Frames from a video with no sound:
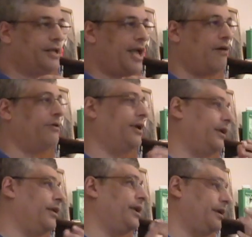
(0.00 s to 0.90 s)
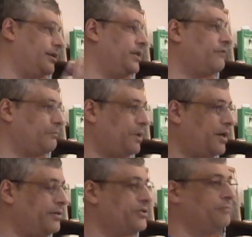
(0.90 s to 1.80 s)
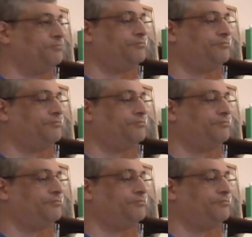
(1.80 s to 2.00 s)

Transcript: down, and again in different parts.